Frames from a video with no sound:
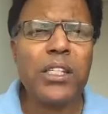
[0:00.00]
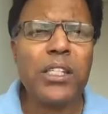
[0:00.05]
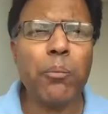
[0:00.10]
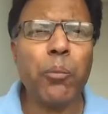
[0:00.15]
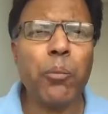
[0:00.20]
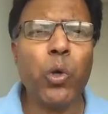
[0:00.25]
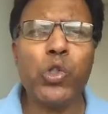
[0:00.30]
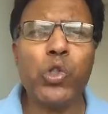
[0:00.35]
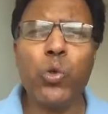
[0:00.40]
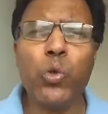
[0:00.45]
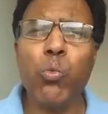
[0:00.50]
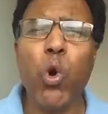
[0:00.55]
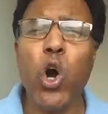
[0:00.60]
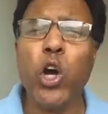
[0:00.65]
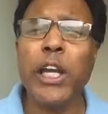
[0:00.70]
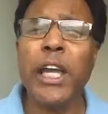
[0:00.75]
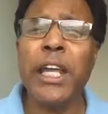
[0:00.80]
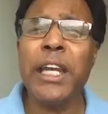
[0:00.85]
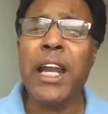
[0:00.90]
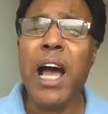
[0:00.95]
We are
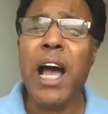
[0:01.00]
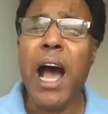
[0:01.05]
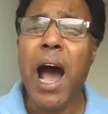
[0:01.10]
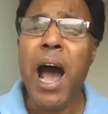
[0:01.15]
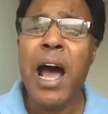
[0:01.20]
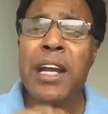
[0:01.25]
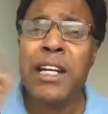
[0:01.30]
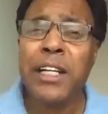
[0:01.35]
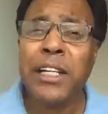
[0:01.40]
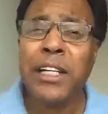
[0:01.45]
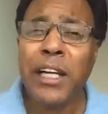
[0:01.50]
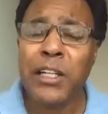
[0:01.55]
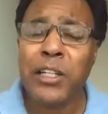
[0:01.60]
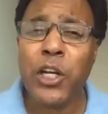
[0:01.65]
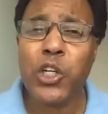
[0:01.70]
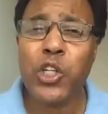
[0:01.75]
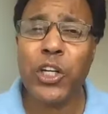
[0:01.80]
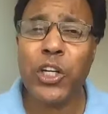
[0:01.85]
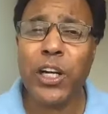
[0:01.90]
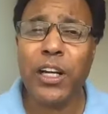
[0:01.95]
supposed to walk in
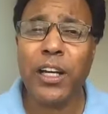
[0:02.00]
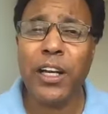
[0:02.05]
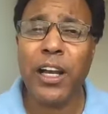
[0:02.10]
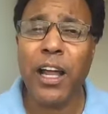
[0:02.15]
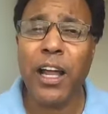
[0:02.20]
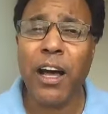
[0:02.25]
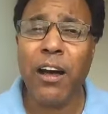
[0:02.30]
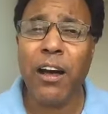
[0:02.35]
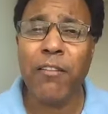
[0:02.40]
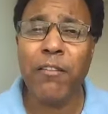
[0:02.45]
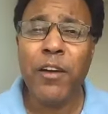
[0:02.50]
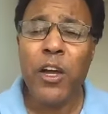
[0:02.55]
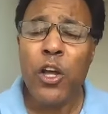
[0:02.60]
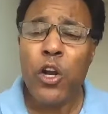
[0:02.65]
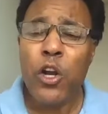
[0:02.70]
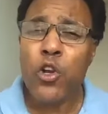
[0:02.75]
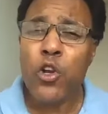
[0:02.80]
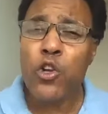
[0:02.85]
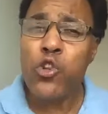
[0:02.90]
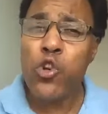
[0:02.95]
unconditional
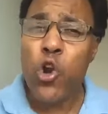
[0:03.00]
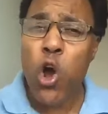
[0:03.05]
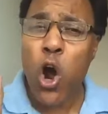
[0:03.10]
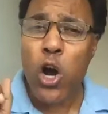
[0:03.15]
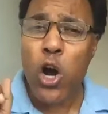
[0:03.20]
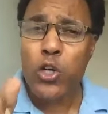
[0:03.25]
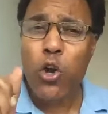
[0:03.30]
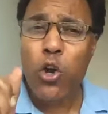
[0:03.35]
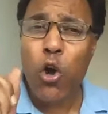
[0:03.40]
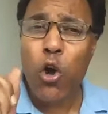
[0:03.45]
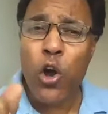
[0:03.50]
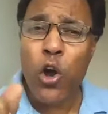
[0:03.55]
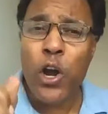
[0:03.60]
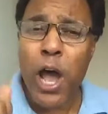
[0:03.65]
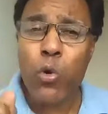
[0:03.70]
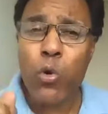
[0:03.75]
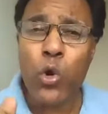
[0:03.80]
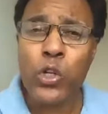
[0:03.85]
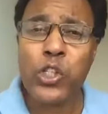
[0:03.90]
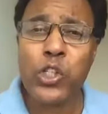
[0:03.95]
love, not
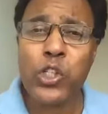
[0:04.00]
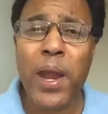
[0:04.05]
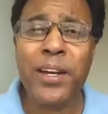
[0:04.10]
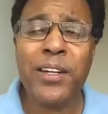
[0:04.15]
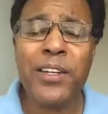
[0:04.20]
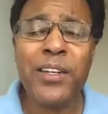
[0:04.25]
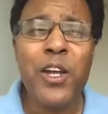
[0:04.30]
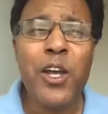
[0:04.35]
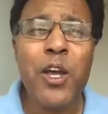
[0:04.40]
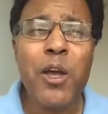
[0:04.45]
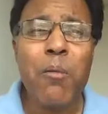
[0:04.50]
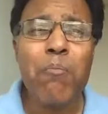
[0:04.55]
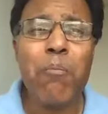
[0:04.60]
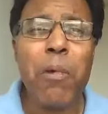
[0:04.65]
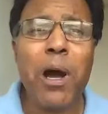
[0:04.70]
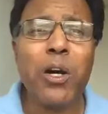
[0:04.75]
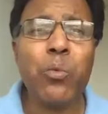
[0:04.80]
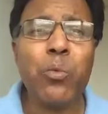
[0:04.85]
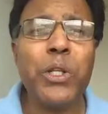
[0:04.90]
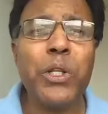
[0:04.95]
on our own
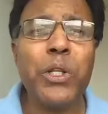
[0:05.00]
strength,